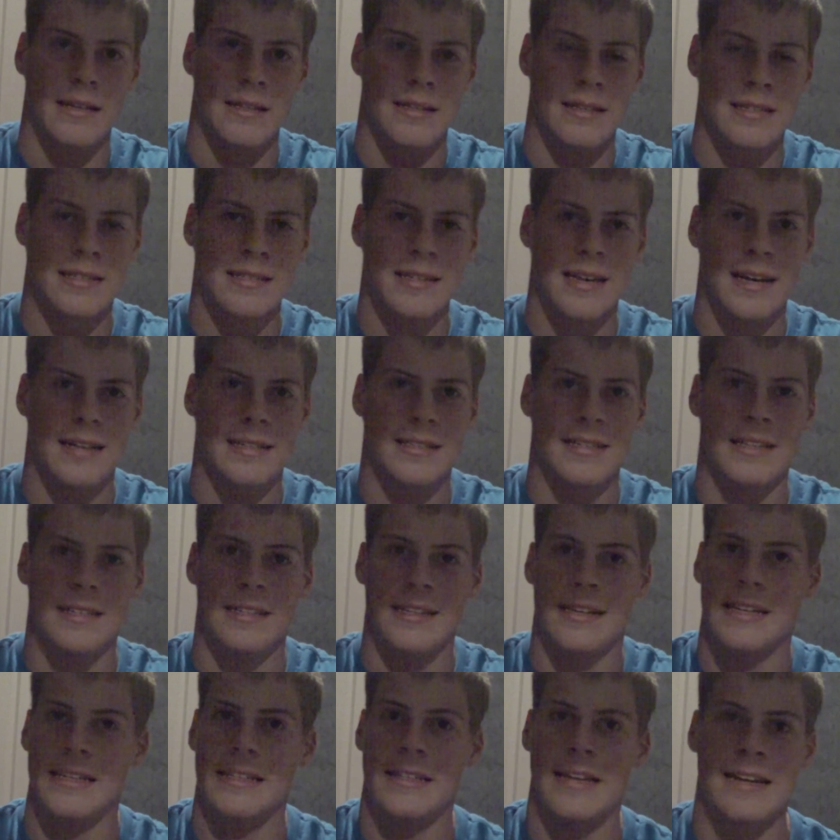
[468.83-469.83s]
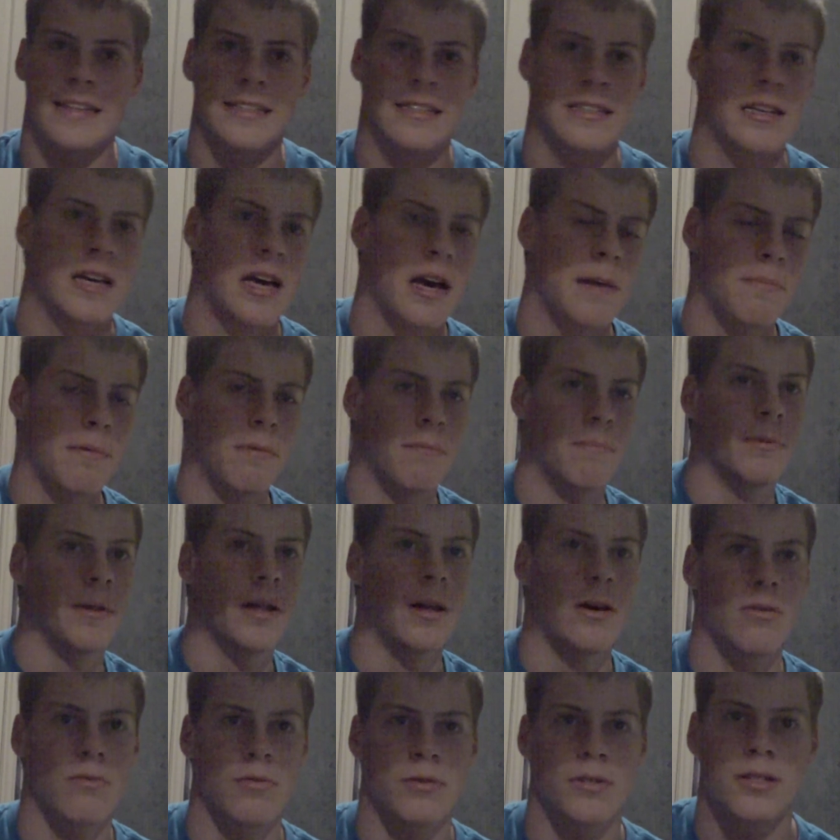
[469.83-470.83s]
This guy says that he takes a couple
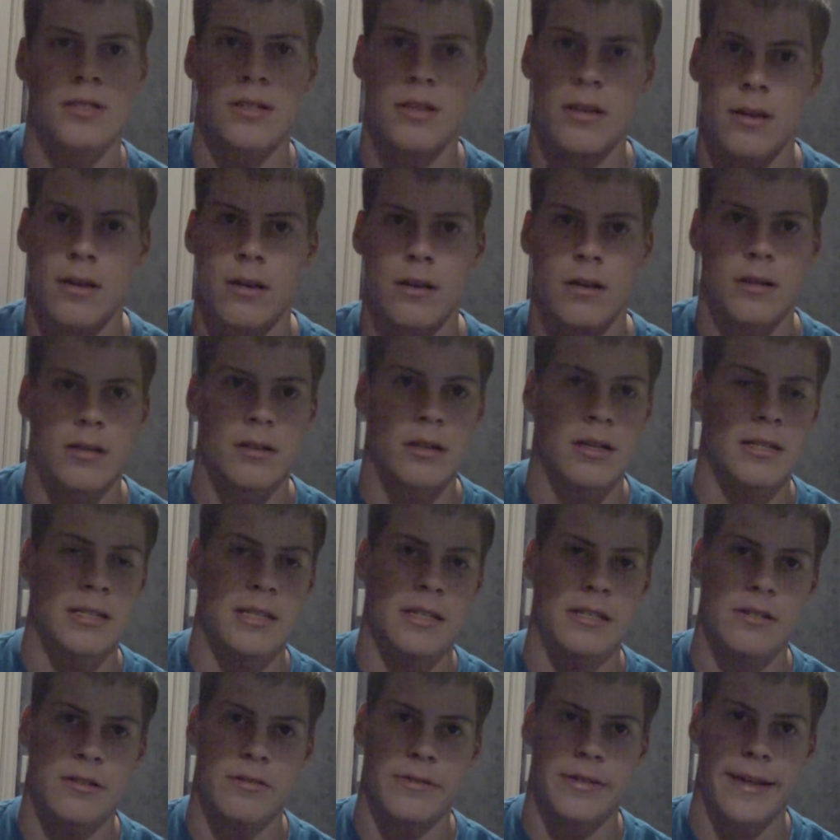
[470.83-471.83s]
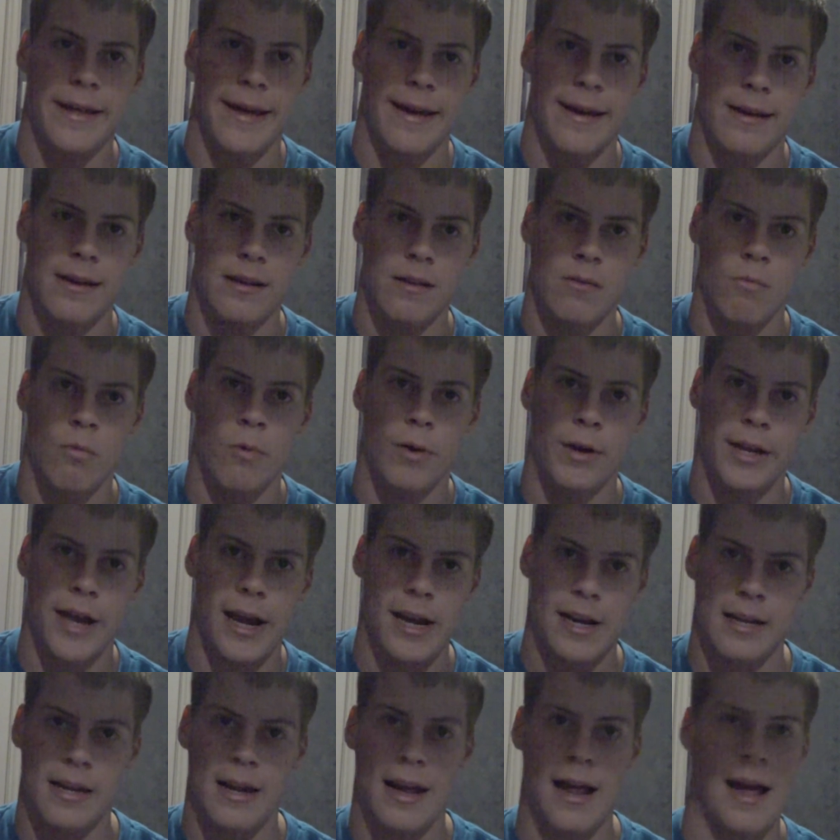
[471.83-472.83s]
blows because he's using a
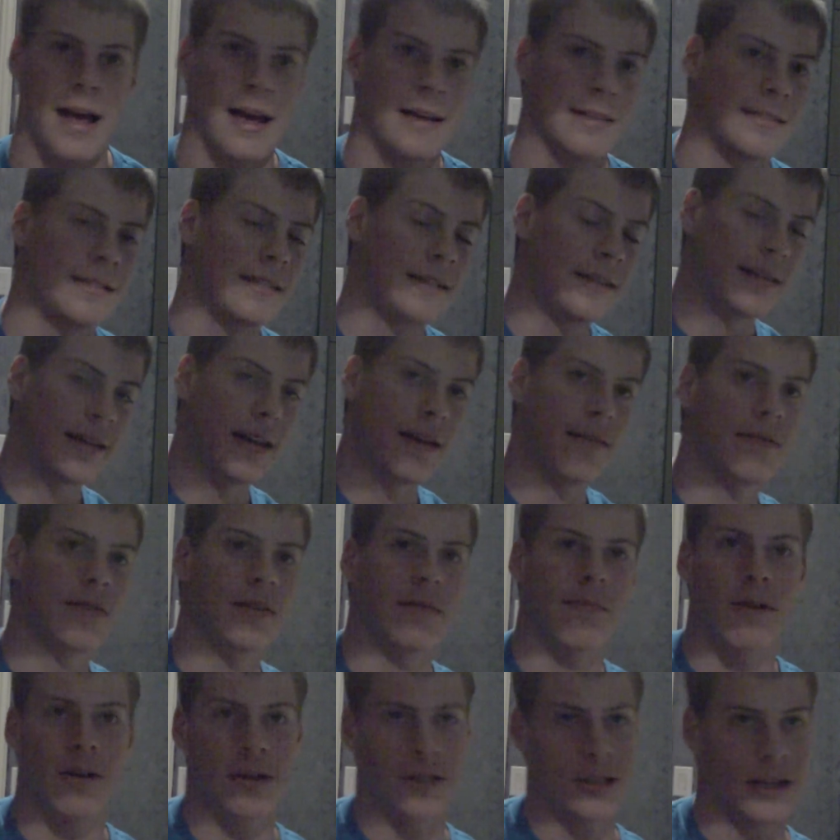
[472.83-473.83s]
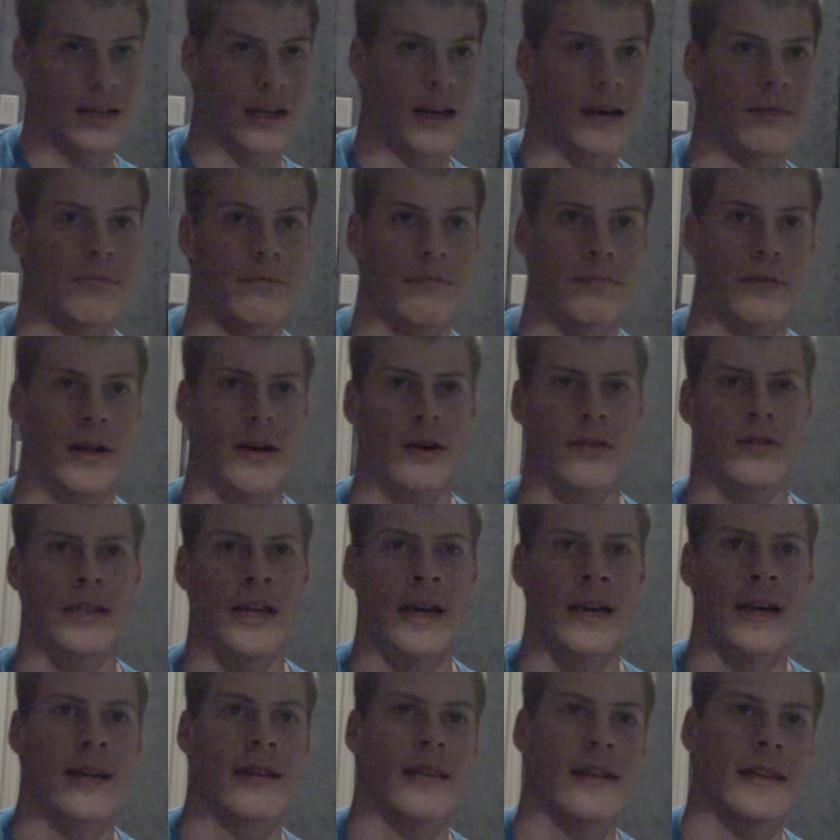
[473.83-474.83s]
one-handed axe. He gives the merchant a couple blows
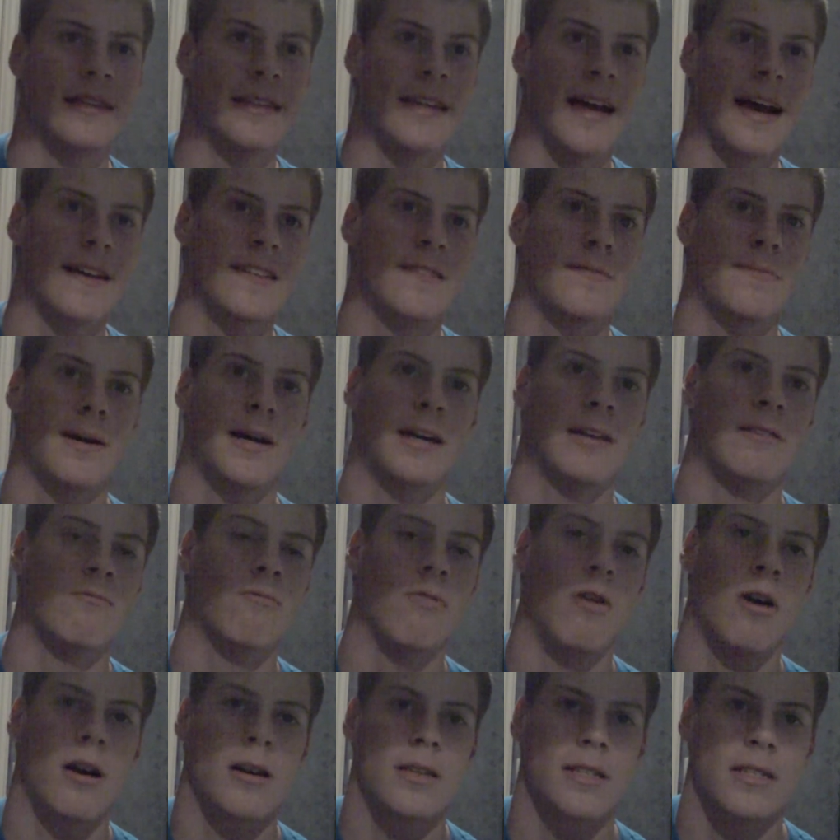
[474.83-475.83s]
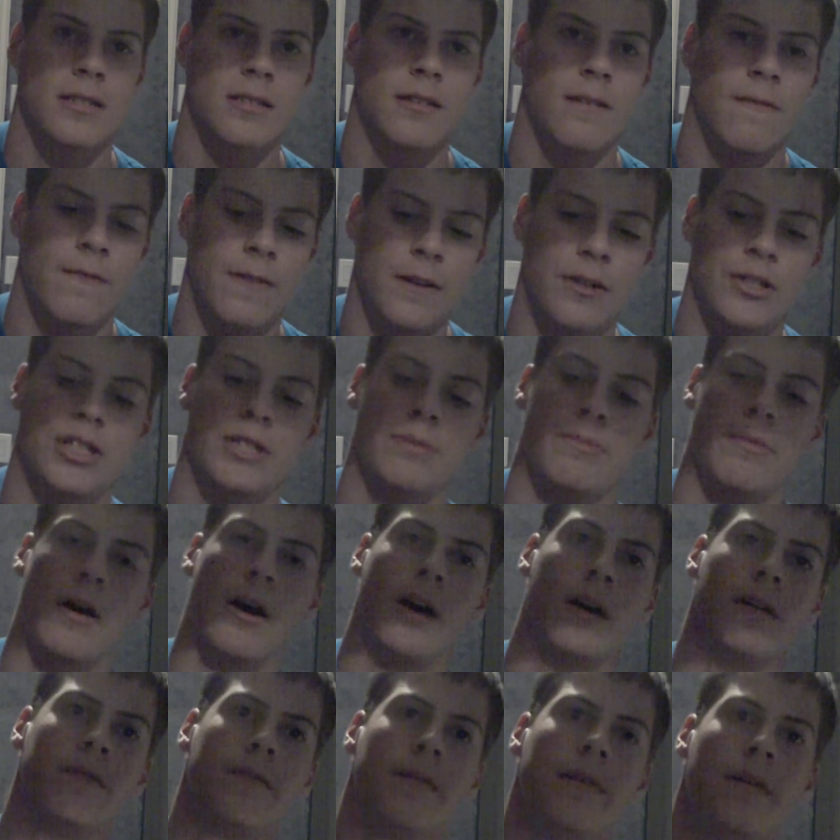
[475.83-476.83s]
and dives behind rocks to finish him
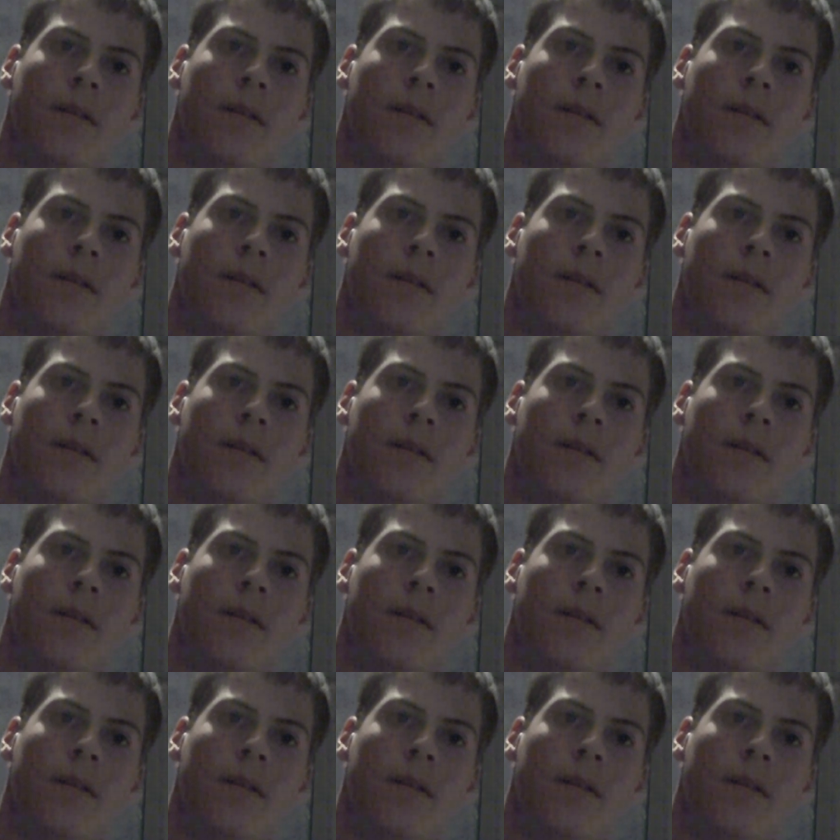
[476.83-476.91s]
off